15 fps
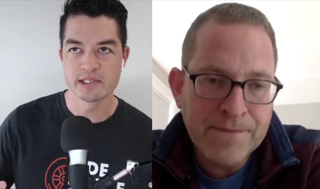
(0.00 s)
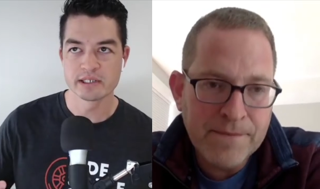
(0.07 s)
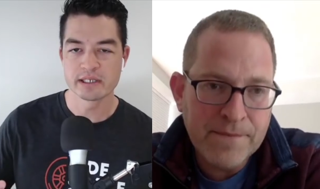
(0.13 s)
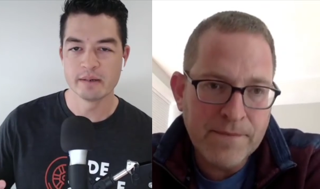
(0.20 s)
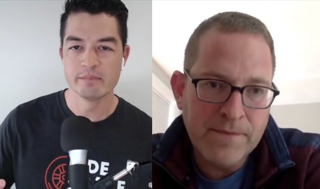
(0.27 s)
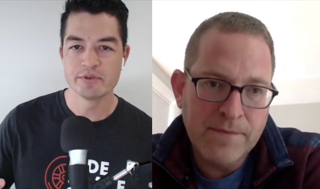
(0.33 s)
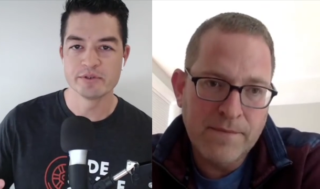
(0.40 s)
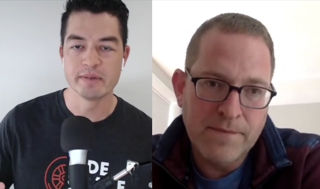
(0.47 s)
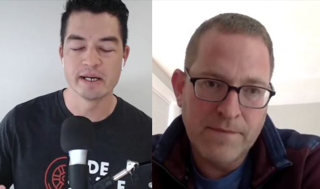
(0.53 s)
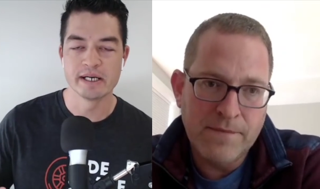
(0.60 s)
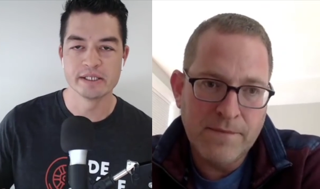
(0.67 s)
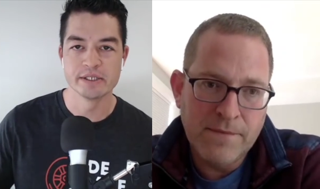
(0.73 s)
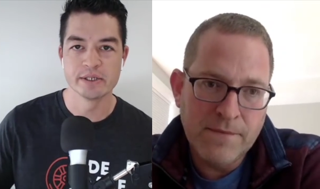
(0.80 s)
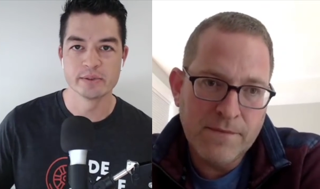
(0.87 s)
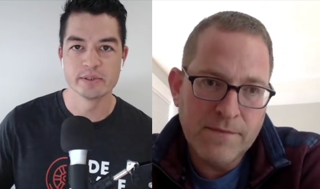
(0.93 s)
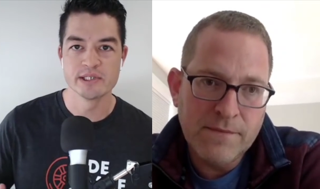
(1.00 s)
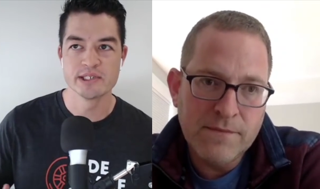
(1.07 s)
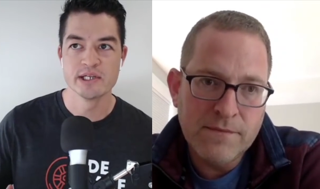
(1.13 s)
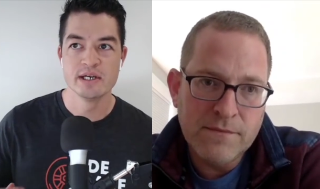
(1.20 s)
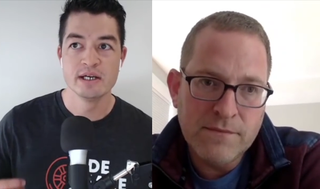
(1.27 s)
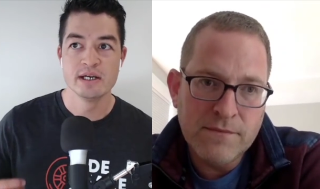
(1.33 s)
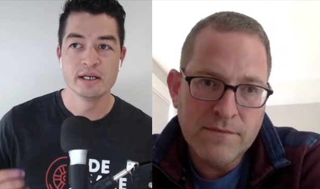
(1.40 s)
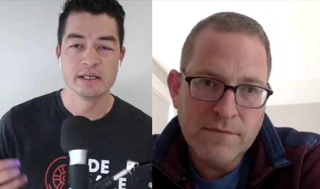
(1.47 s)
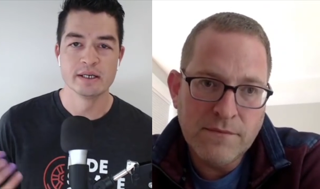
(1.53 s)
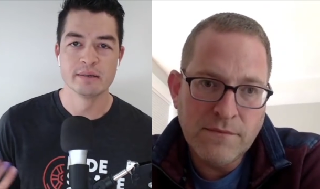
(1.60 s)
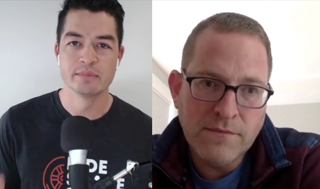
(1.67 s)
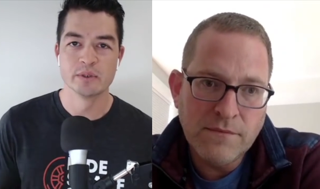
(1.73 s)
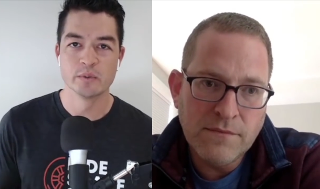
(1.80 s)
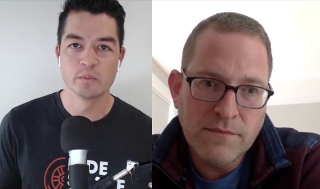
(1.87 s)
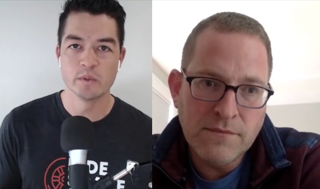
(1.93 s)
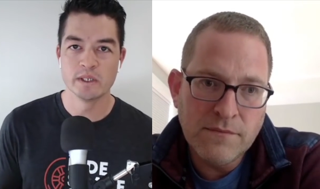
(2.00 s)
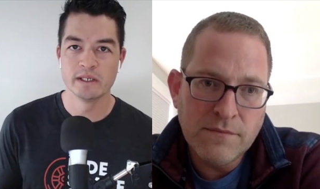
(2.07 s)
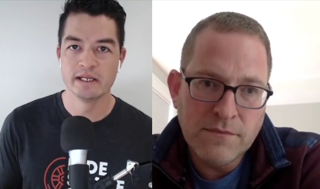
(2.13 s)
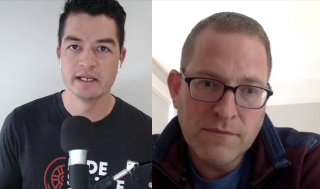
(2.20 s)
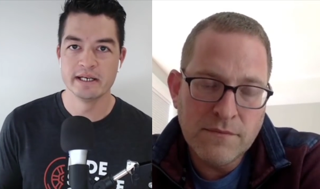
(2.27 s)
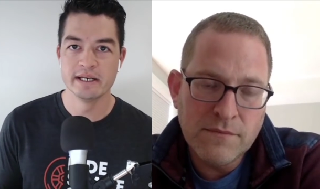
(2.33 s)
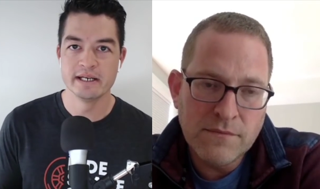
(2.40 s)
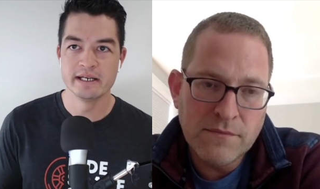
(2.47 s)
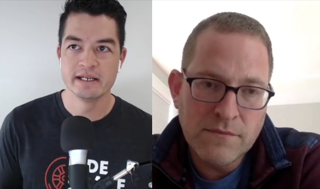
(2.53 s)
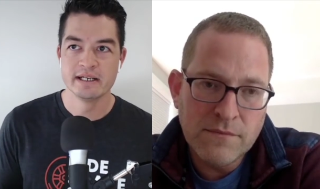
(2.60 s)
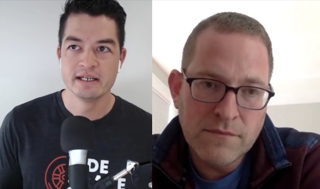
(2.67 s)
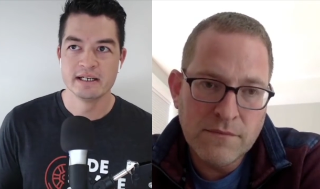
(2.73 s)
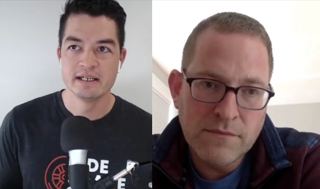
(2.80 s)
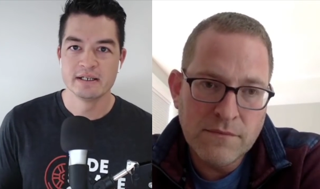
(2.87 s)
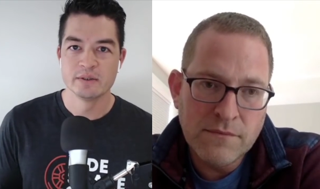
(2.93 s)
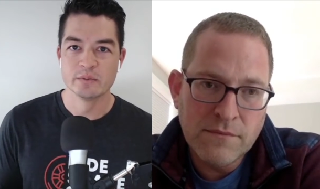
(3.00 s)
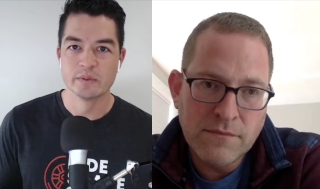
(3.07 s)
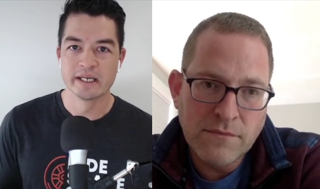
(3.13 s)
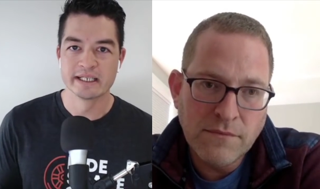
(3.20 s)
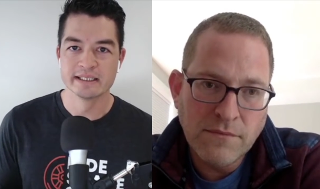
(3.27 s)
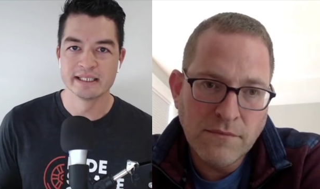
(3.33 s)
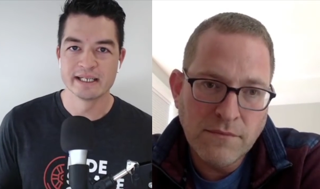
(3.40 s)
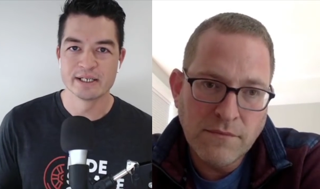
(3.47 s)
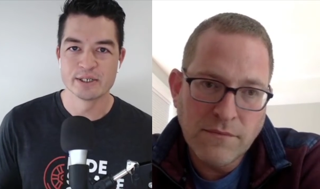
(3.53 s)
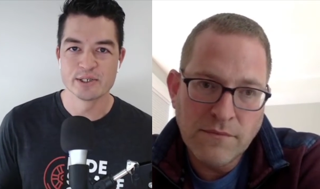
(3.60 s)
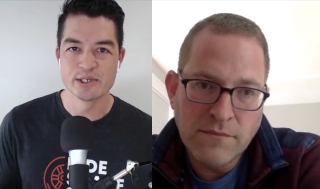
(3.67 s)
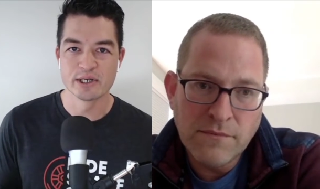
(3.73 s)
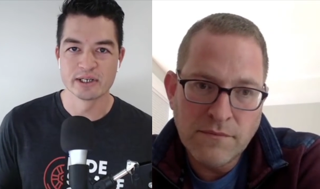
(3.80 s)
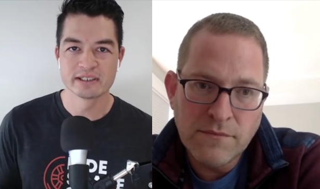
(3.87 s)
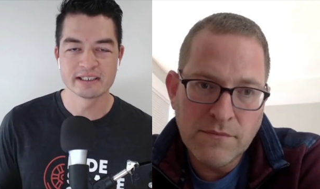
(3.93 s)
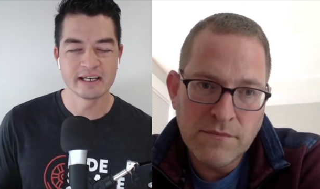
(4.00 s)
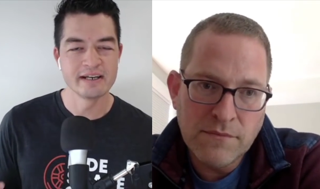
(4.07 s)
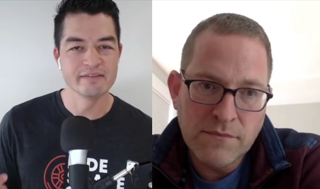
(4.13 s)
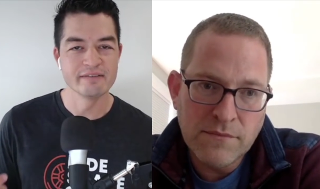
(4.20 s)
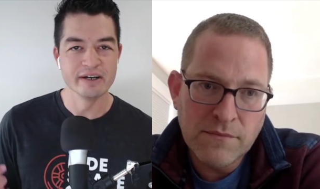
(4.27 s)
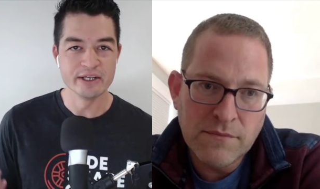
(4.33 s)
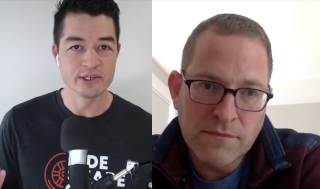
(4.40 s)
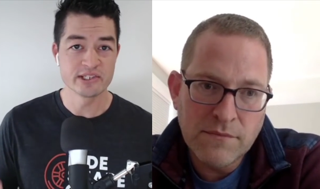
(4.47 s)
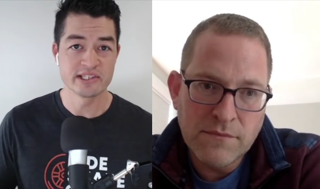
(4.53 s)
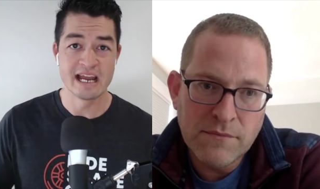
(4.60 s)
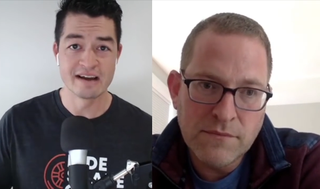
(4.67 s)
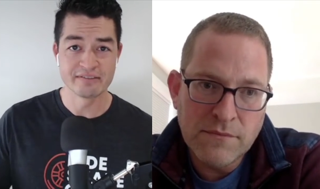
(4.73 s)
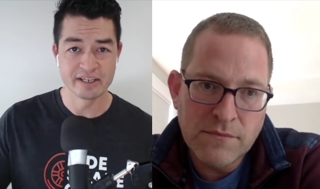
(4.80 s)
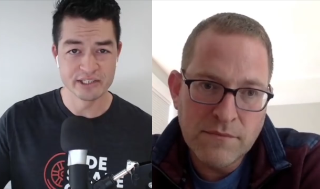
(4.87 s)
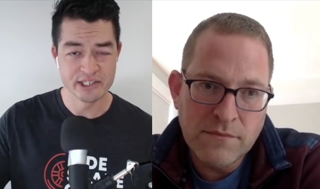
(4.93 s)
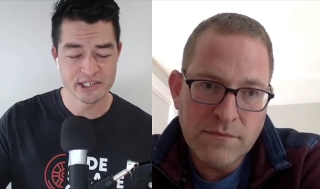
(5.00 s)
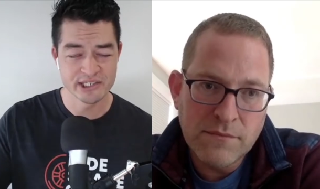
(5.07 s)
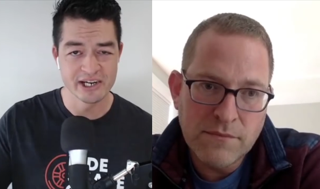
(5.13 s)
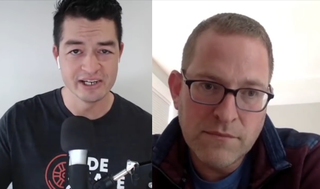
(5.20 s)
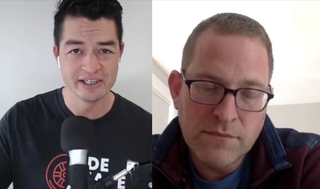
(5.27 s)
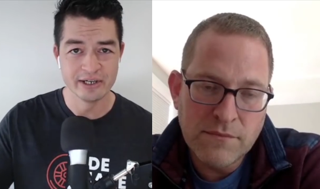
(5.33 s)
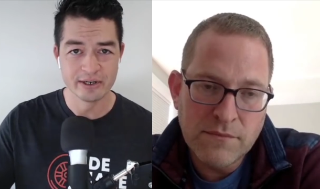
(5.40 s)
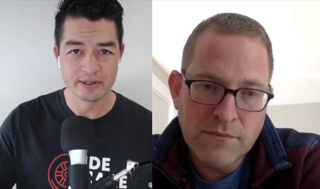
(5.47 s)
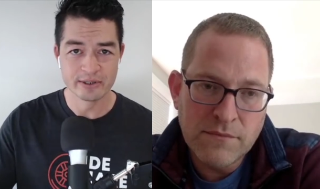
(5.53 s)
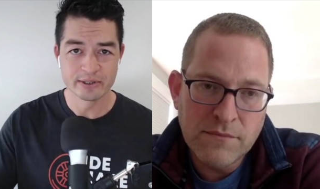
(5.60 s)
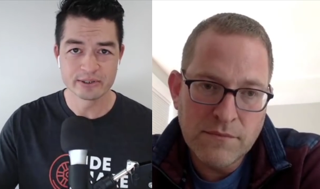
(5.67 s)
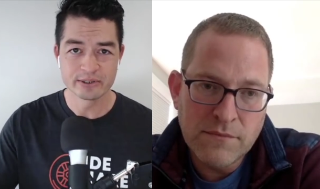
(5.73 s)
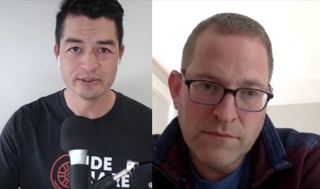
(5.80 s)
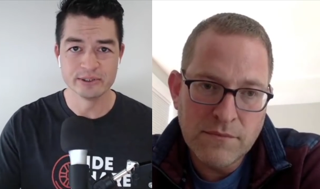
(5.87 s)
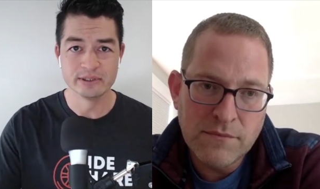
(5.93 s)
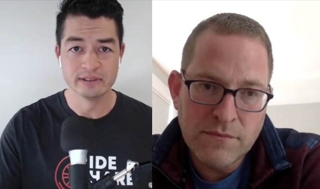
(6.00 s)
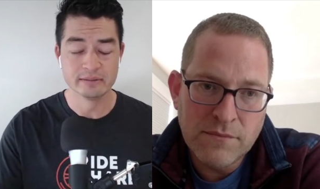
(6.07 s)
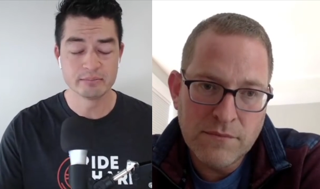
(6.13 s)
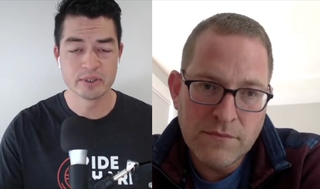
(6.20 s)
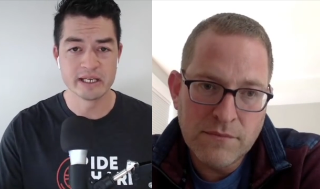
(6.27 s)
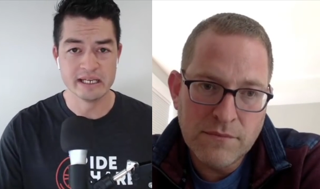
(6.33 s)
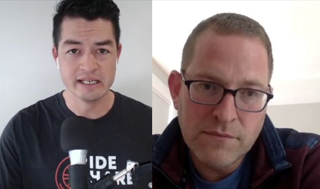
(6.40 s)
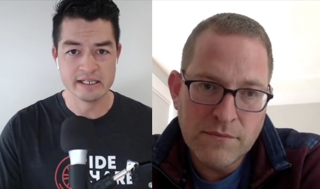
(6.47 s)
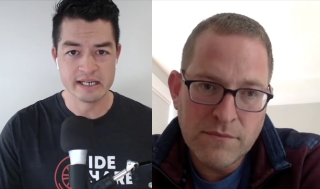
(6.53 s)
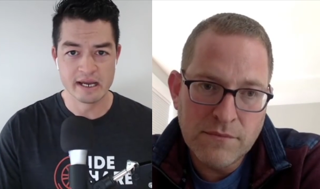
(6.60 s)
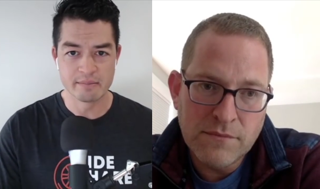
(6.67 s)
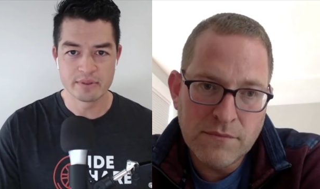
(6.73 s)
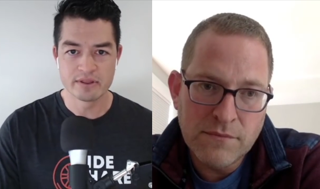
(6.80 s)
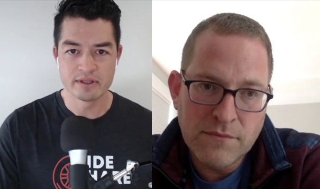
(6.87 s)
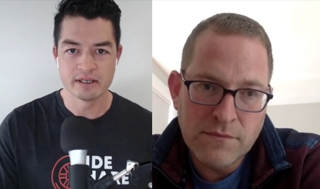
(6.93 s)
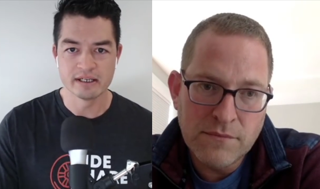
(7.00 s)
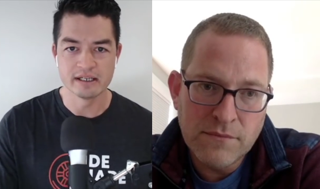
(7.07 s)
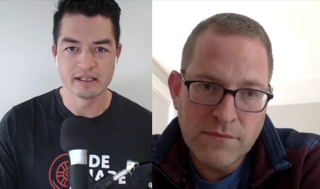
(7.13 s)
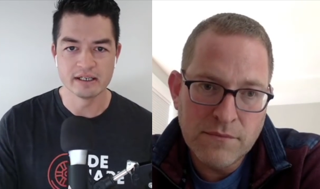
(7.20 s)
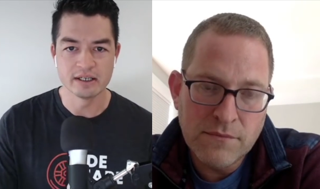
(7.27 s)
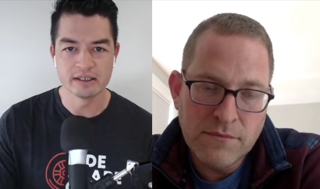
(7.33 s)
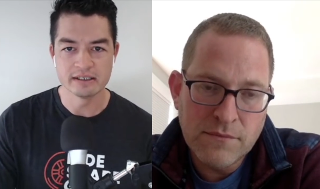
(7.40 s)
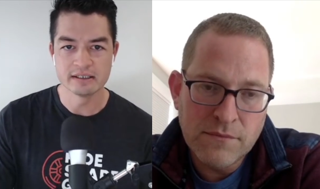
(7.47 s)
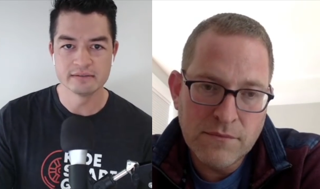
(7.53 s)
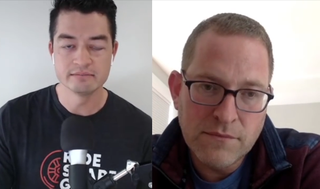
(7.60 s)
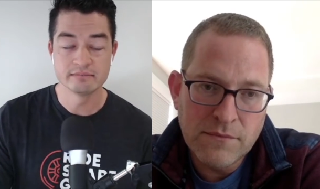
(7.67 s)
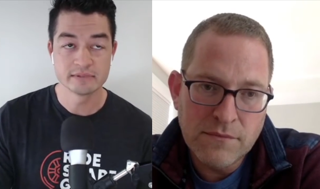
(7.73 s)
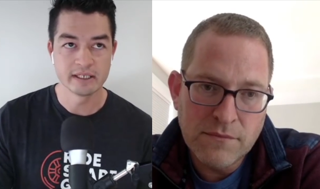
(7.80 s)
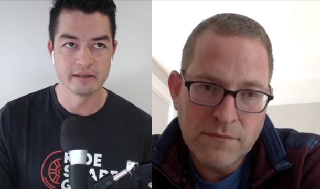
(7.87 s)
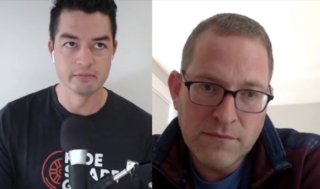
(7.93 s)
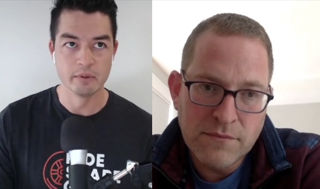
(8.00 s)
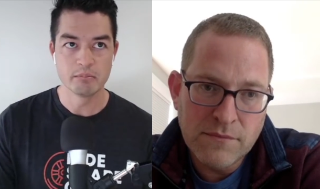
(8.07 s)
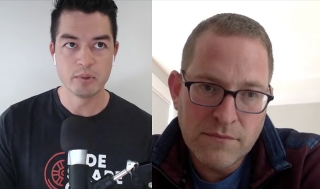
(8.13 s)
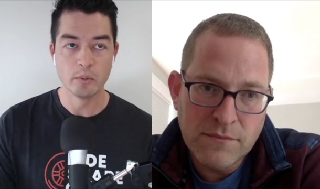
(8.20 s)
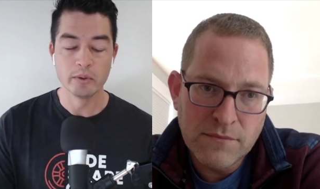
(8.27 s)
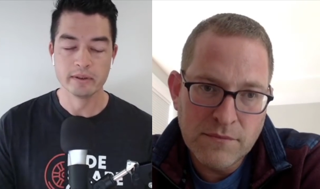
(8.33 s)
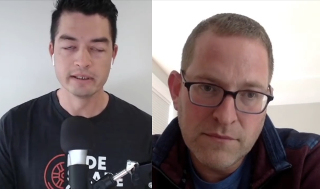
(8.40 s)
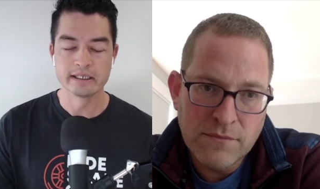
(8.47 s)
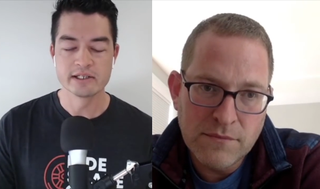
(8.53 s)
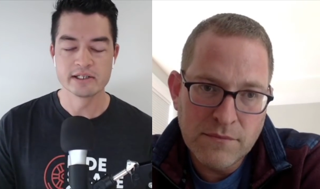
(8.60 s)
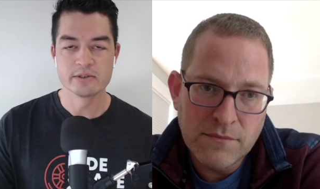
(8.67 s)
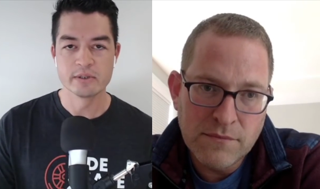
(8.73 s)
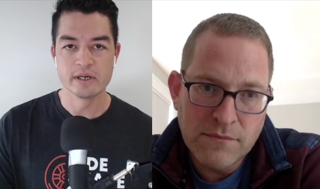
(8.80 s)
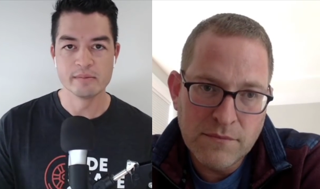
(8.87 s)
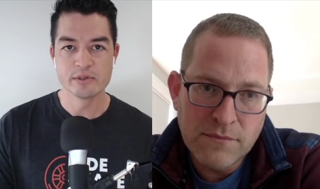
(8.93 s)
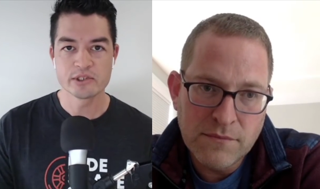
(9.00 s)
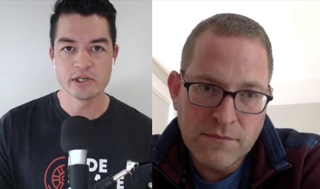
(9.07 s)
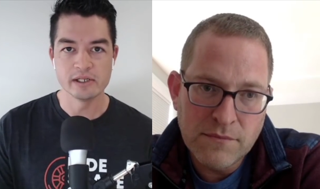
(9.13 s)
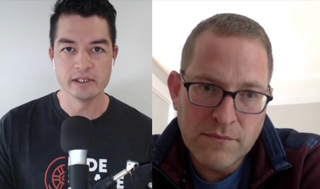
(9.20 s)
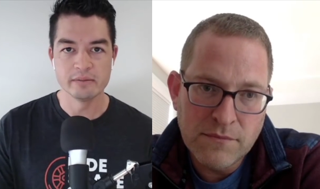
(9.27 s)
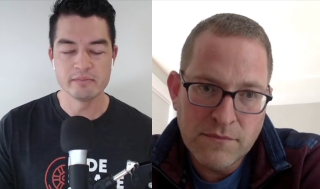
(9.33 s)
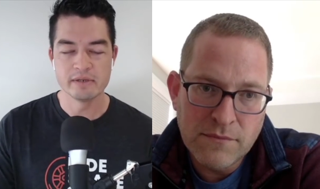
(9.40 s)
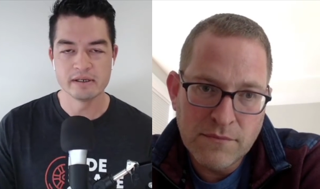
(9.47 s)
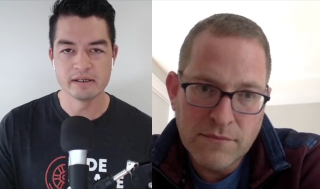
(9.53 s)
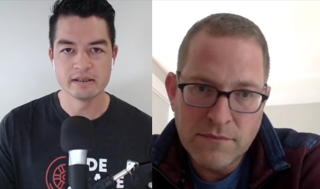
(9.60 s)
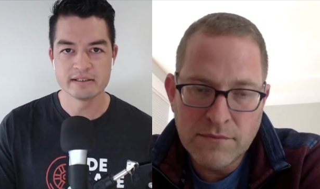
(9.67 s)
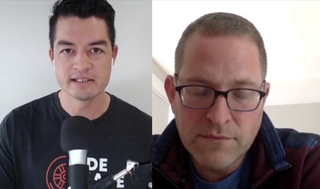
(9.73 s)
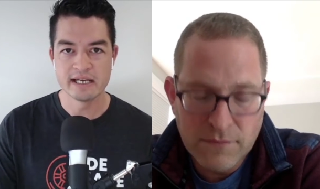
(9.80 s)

Speaker 1: that come to mind though is number 1, regulators are kind of understaffed. I just saw an article, a pretty in depth uh, uh, kind of report, I guess you would almost call it, uh,